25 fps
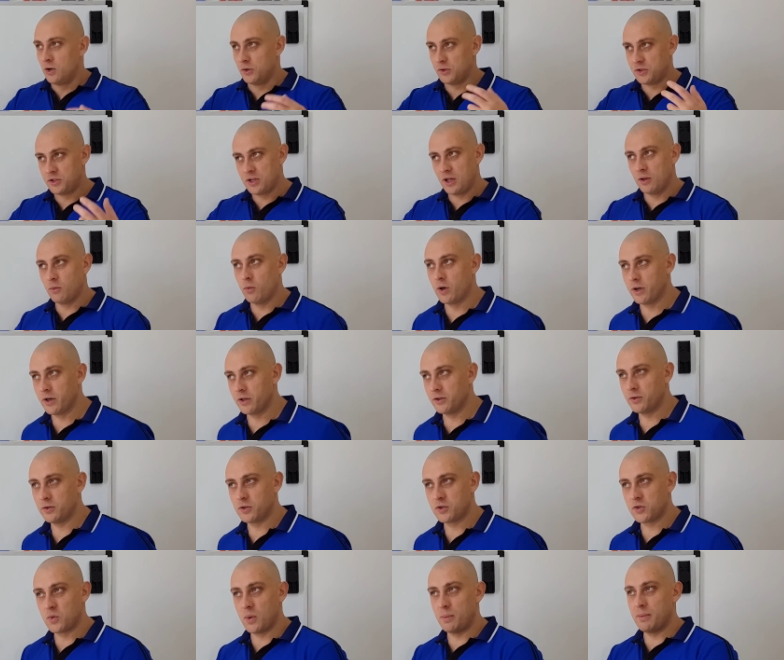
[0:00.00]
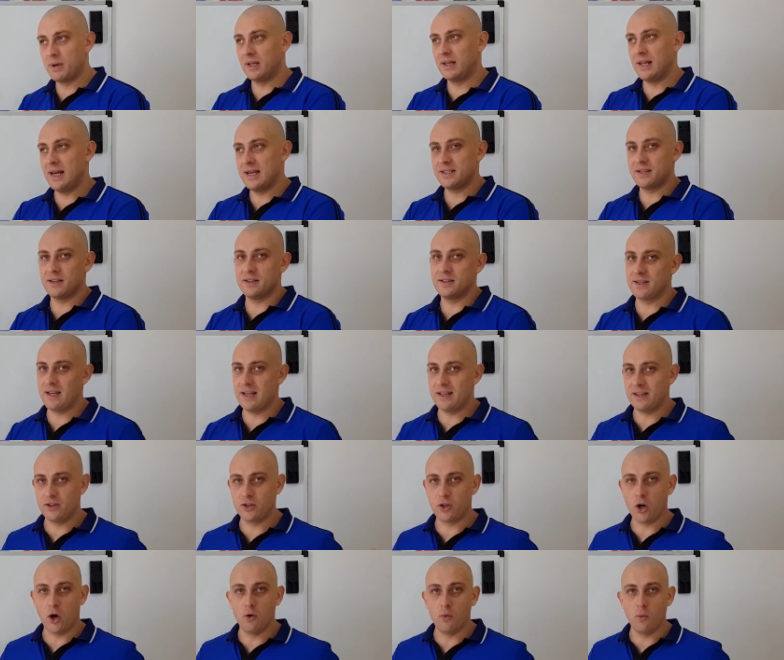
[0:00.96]
who still want to do swimming lessons
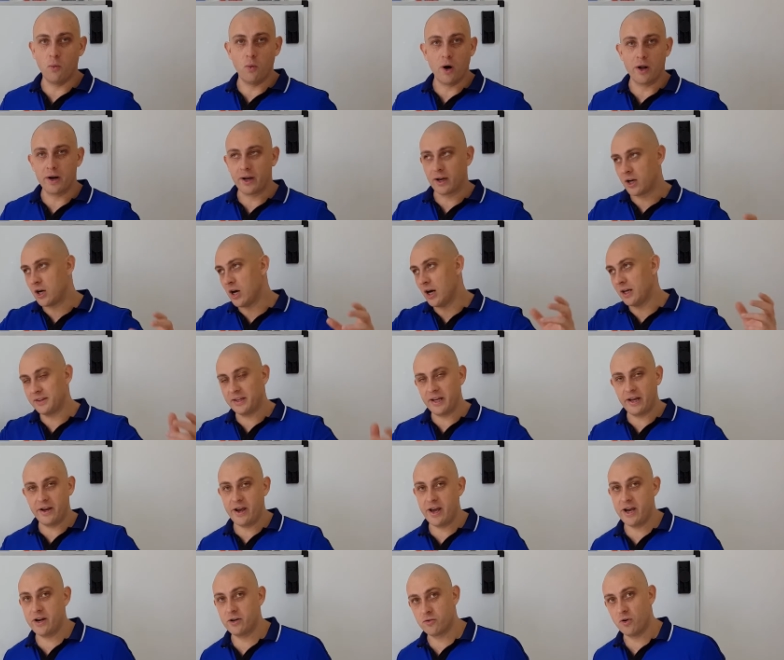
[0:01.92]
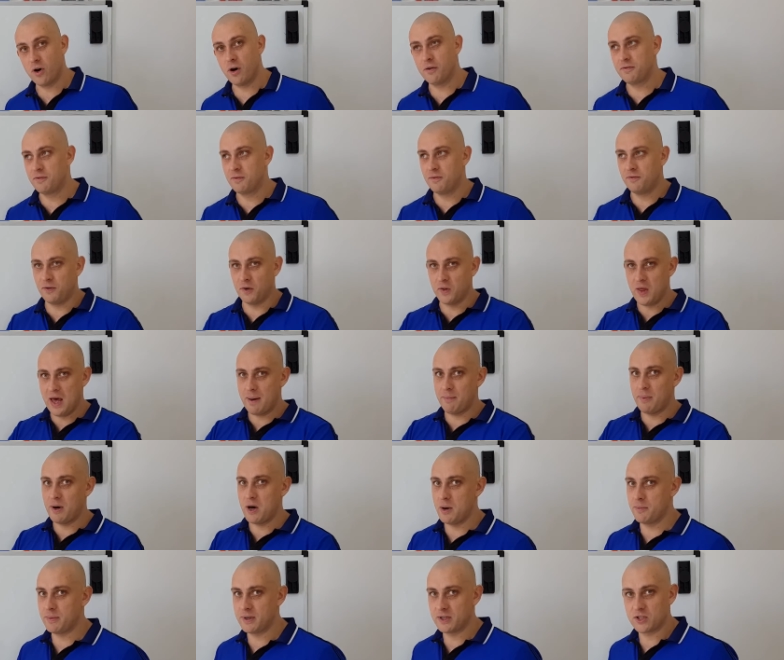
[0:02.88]
and don't want to cut their hair off for
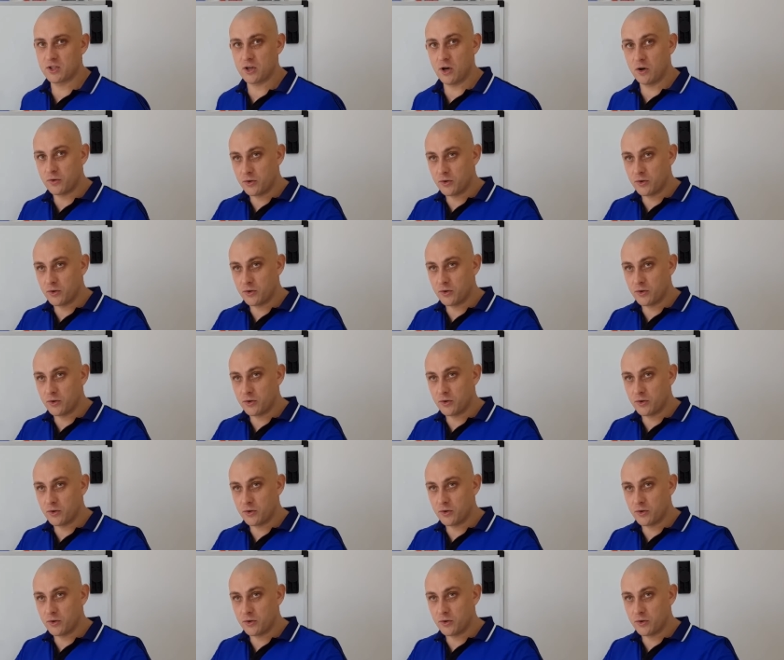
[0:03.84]
that purpose,